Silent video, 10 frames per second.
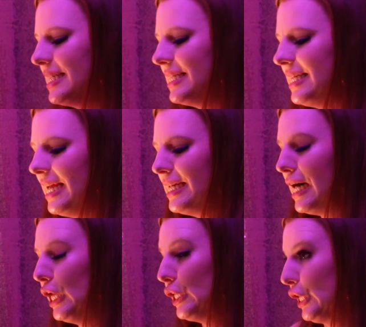take
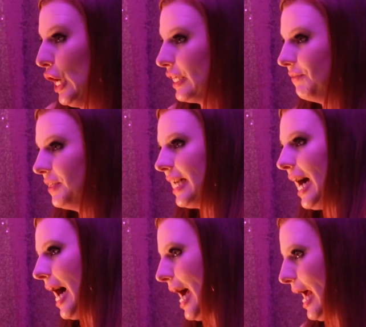a lot of
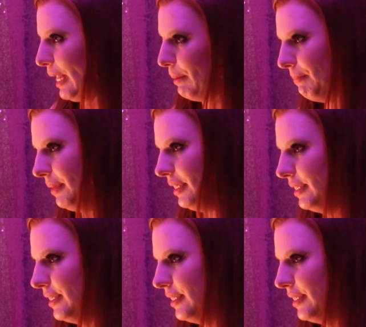time